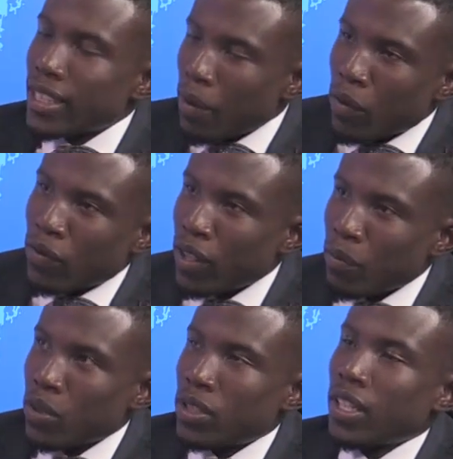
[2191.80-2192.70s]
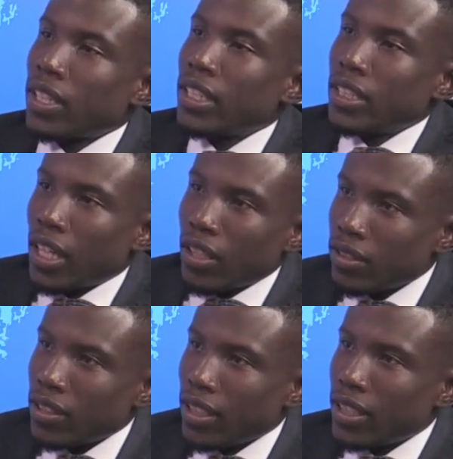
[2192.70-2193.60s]
of them to start
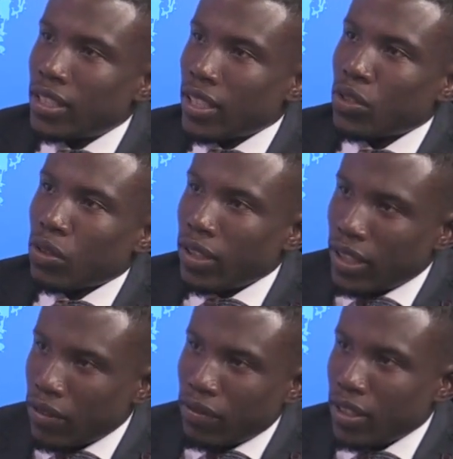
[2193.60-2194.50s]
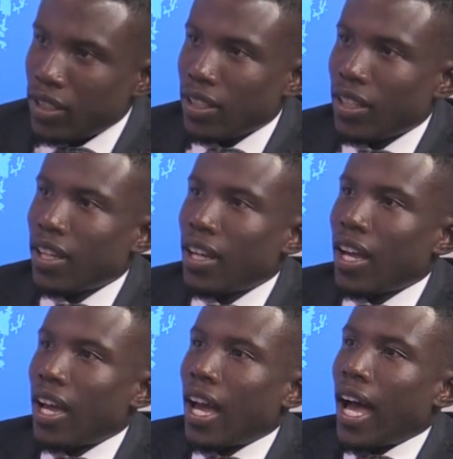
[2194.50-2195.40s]
indulging in sexual activity.
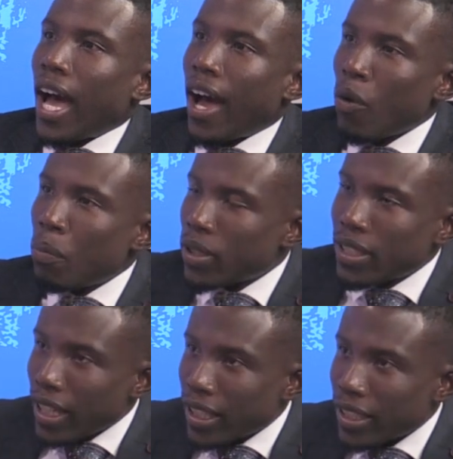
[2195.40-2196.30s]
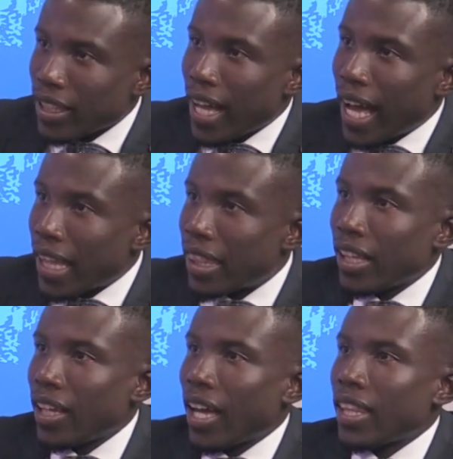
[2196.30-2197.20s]
How protected are
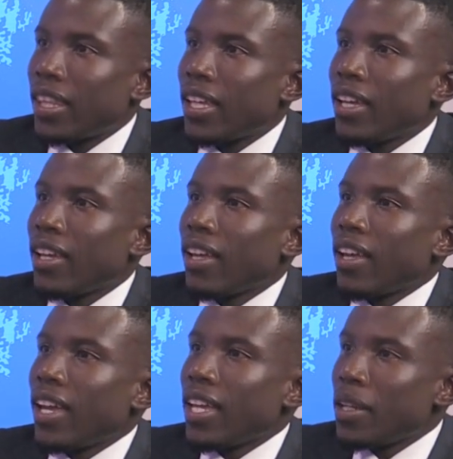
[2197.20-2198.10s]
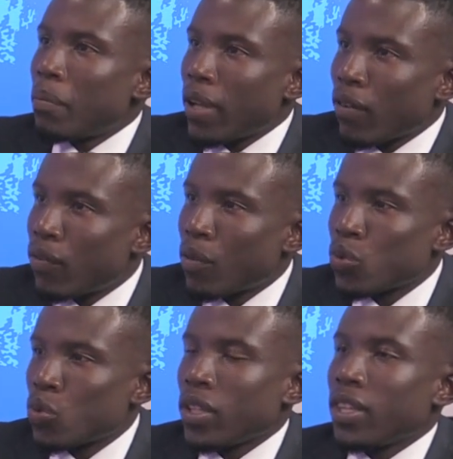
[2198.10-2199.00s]
they? Are there any platforms
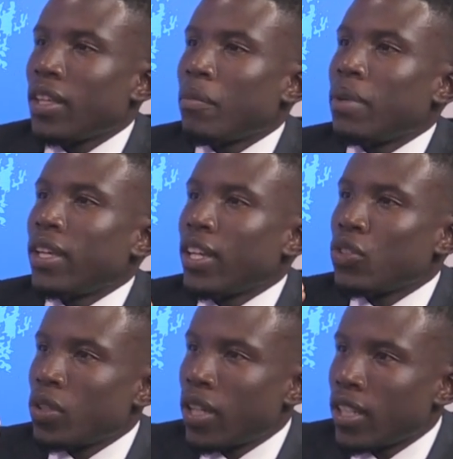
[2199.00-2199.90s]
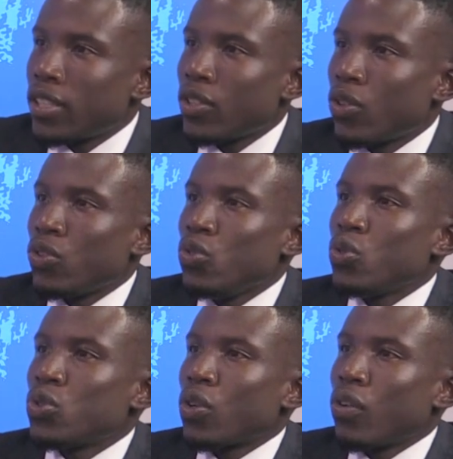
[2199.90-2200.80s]
where they are being educated on
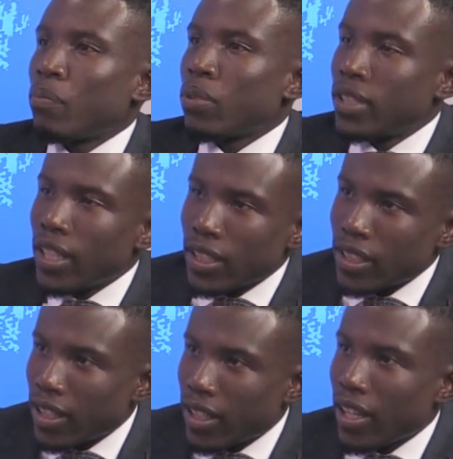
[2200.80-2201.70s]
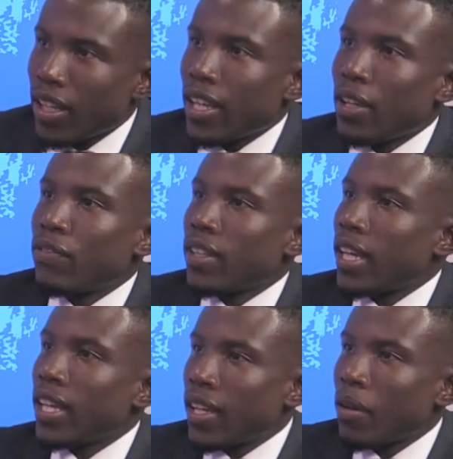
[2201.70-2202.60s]
use of protection if they
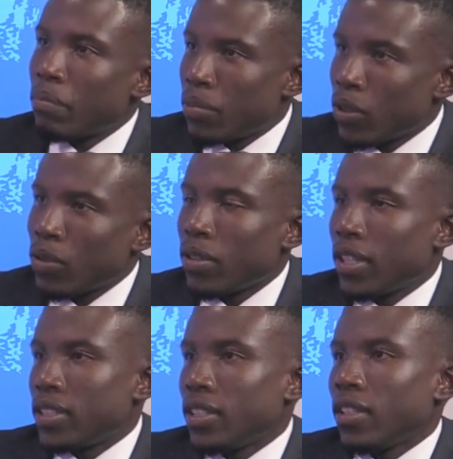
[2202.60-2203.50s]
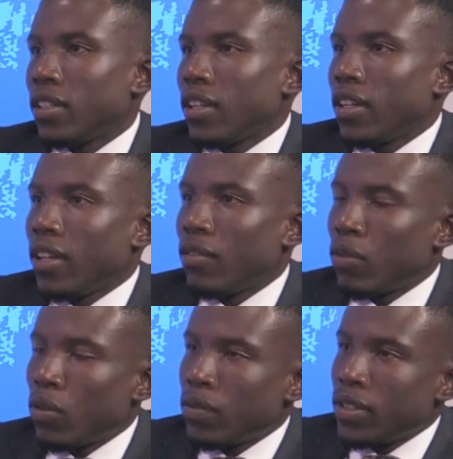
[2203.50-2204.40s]
end up, you know, getting
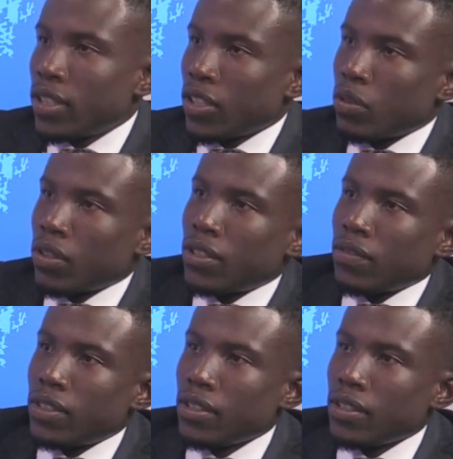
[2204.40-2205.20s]
involved in sexual activities?